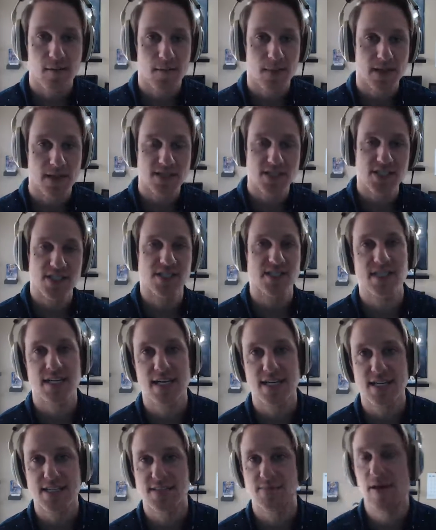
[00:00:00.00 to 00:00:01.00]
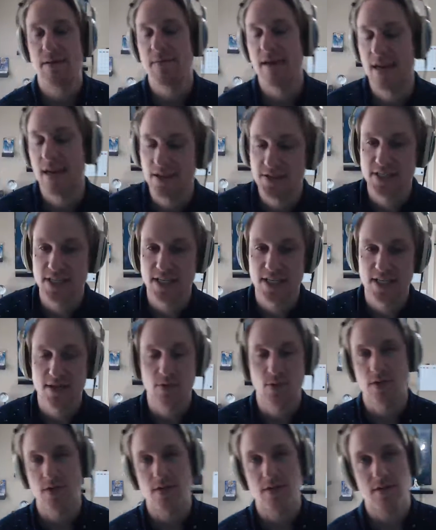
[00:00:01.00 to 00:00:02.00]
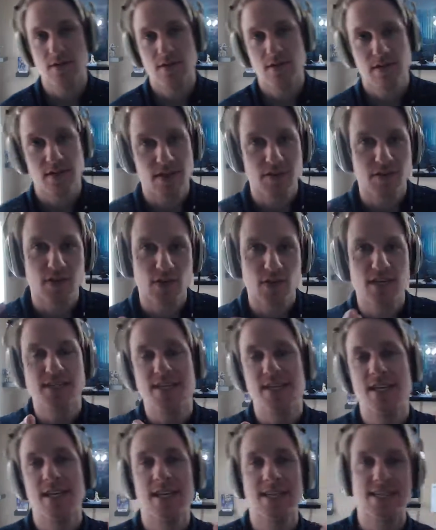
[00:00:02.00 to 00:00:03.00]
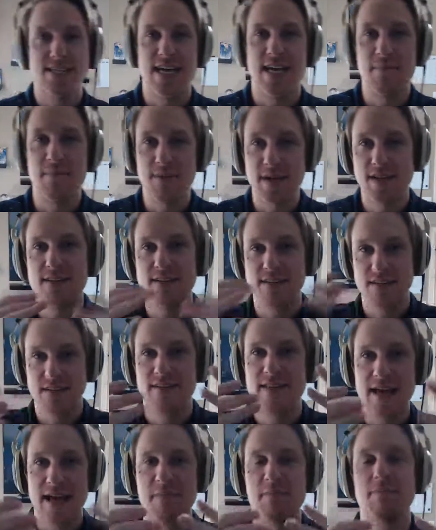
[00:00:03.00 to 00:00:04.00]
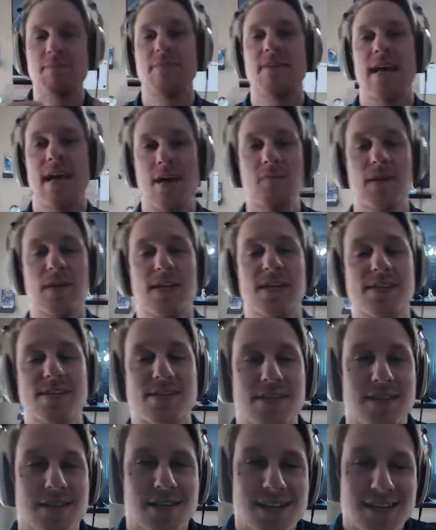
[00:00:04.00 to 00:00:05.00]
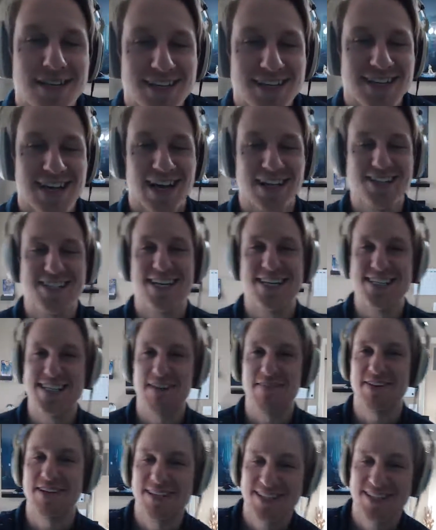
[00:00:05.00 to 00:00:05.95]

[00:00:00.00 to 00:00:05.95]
G6. Maybe LG will. If you're listening, send me them now, please. I'll take 7.